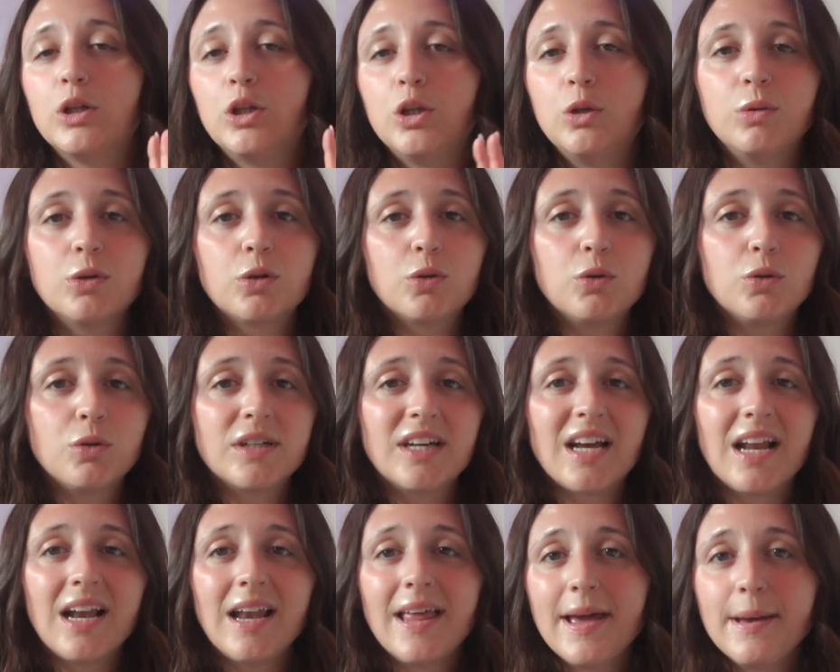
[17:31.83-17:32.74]
Unicorn
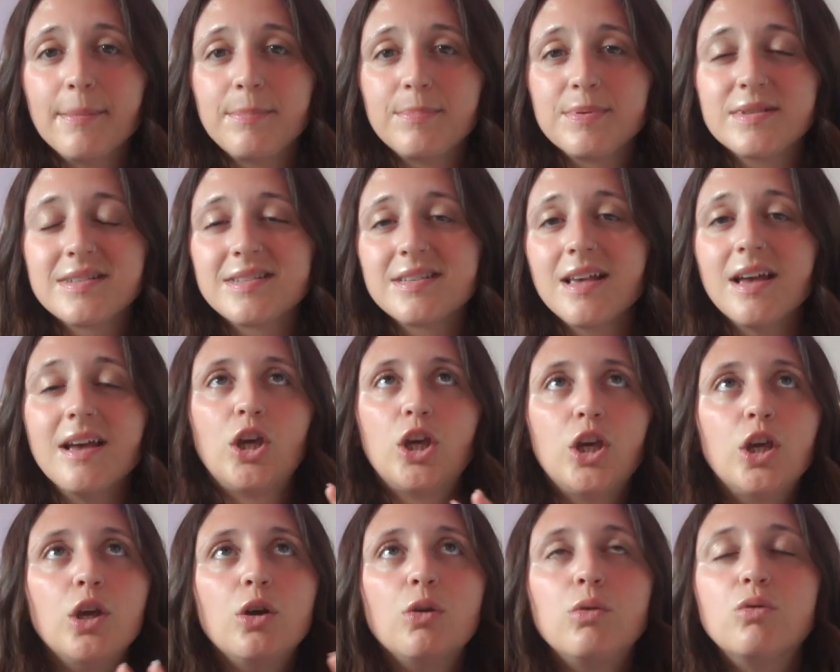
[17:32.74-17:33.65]
Eclipse,
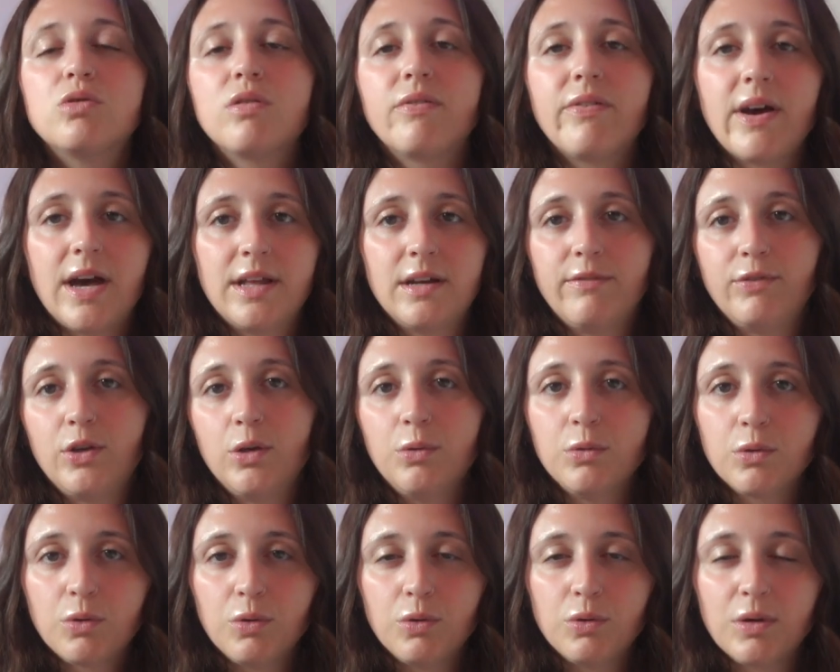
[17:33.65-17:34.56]
huge fan of
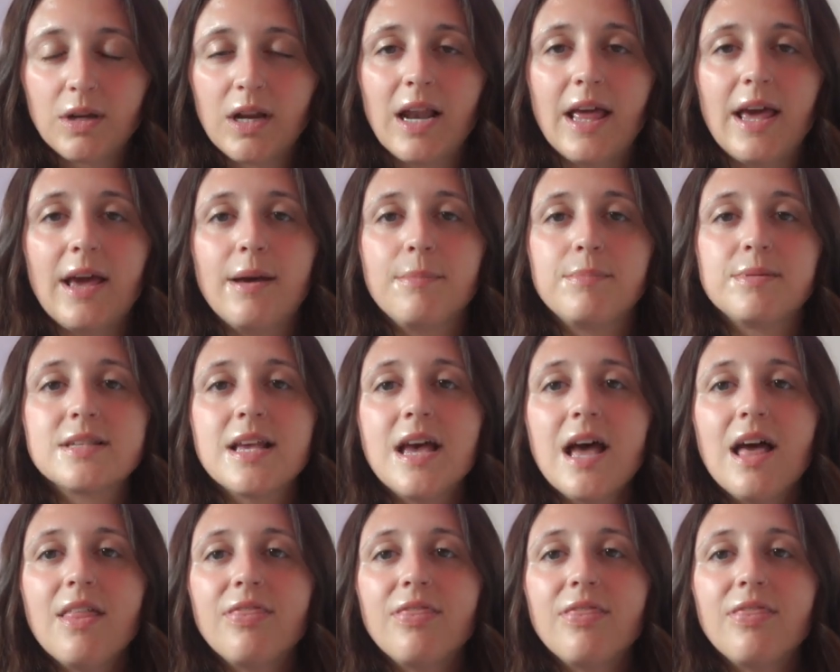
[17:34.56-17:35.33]
Unicorn Eclipse.